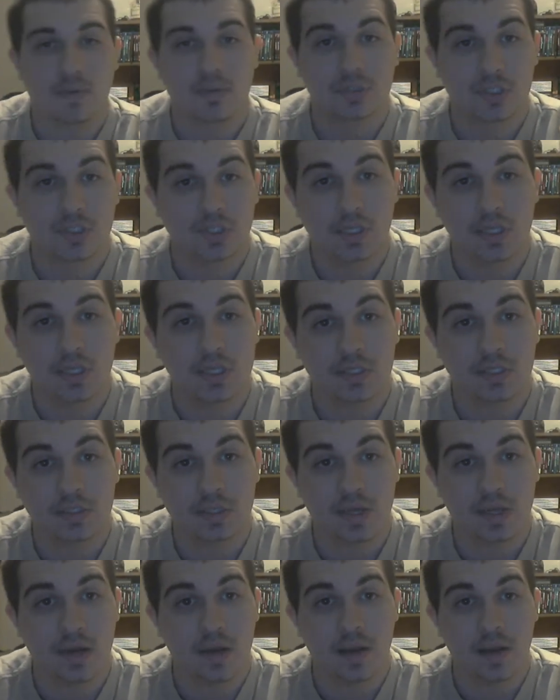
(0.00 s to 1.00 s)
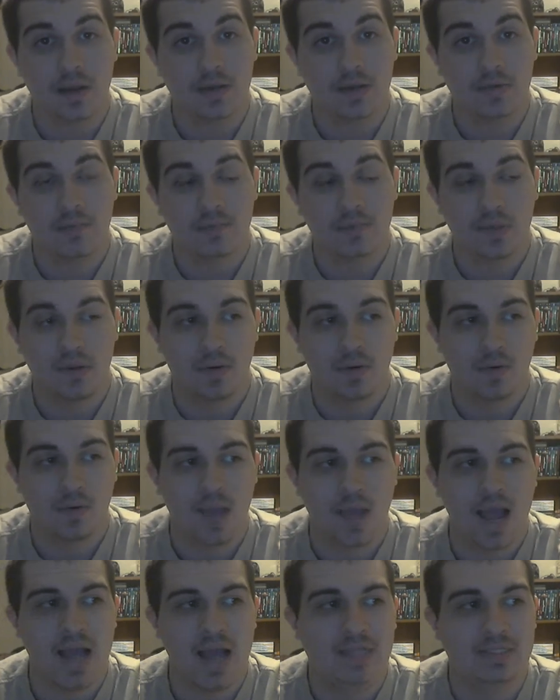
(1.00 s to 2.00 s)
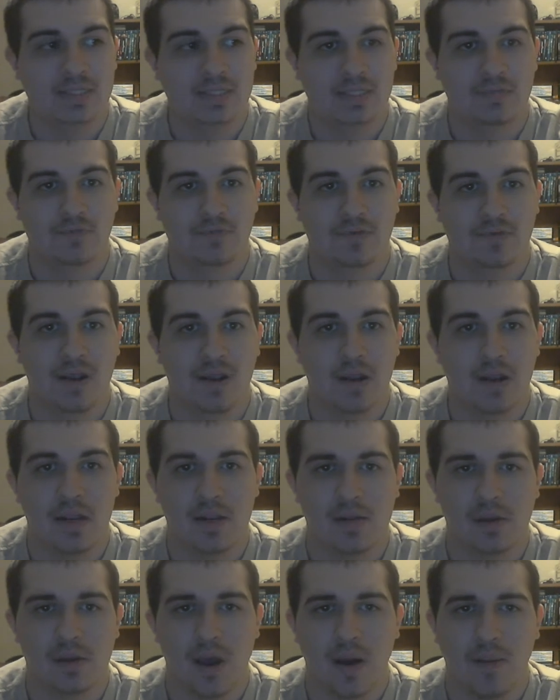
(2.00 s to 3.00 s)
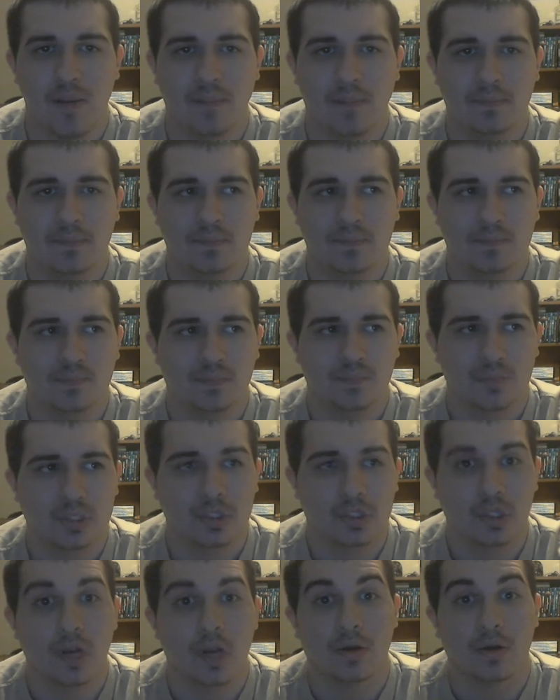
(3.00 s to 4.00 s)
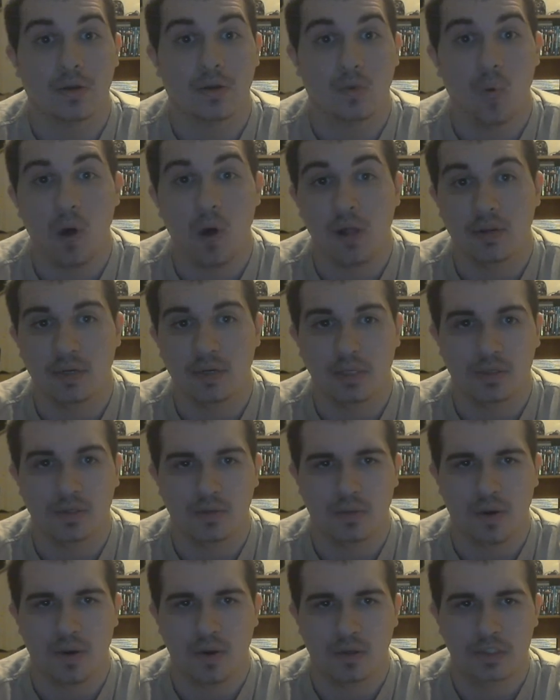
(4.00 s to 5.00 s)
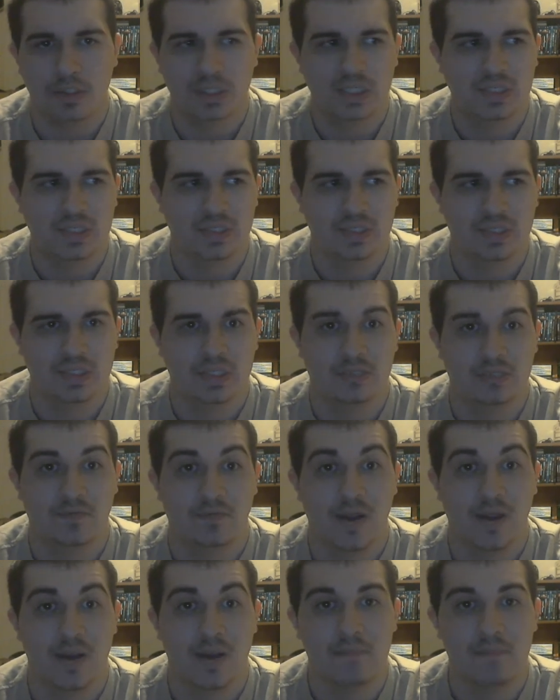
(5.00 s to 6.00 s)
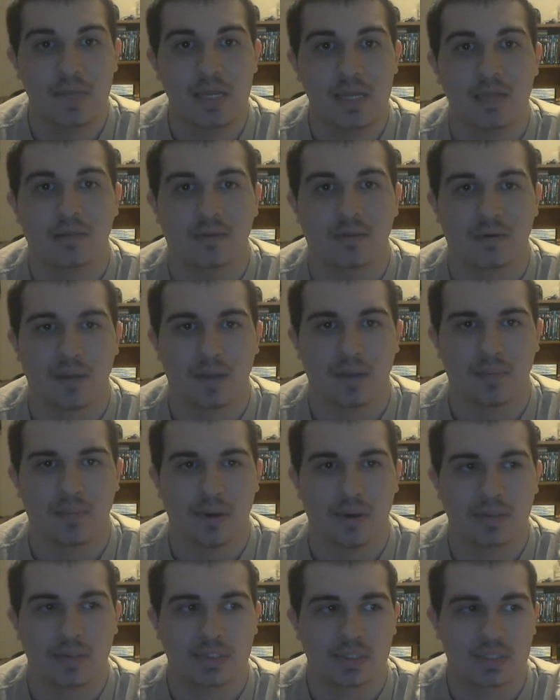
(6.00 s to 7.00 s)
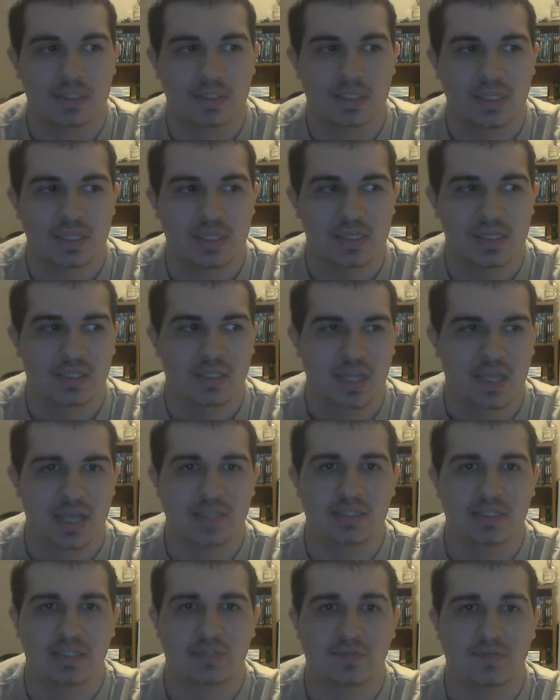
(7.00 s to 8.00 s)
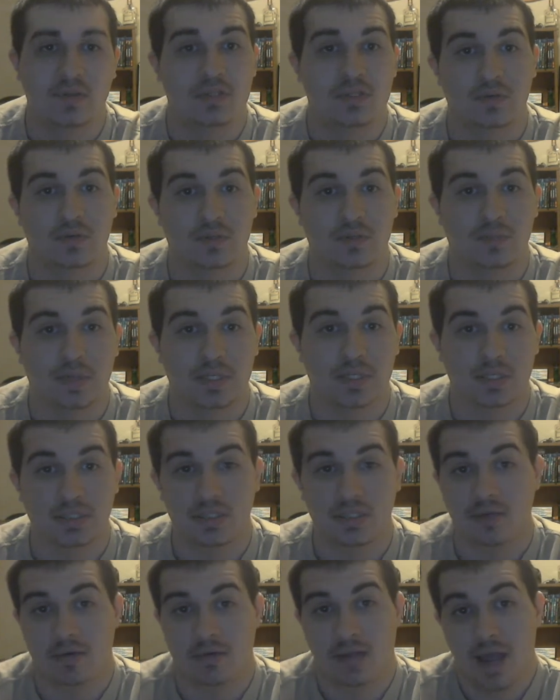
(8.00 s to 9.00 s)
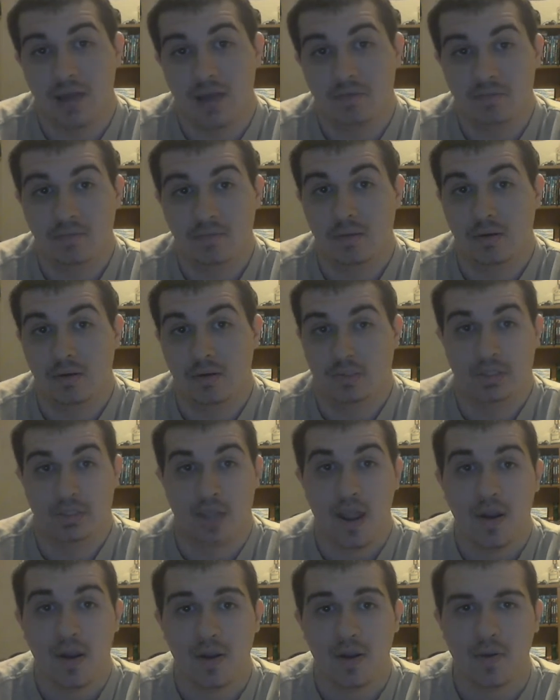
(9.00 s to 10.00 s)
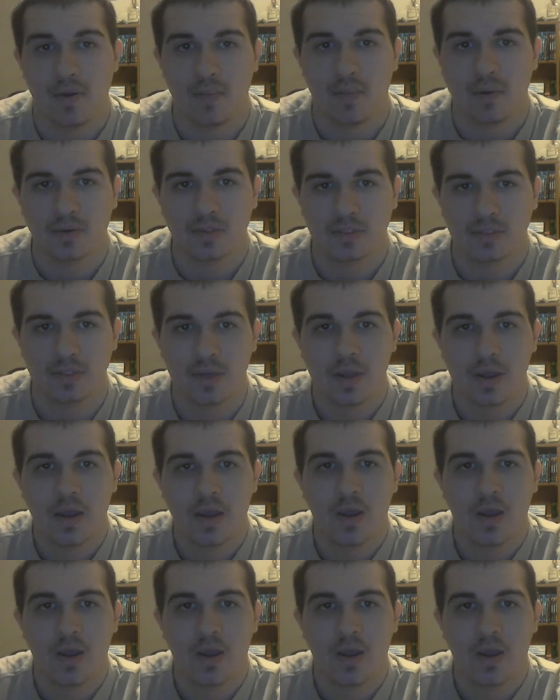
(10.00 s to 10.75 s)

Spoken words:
She is, you know, has this very, certain quality to her. She's a very mean looking person. She has these facial expressions that are kind of, you know, scary almost.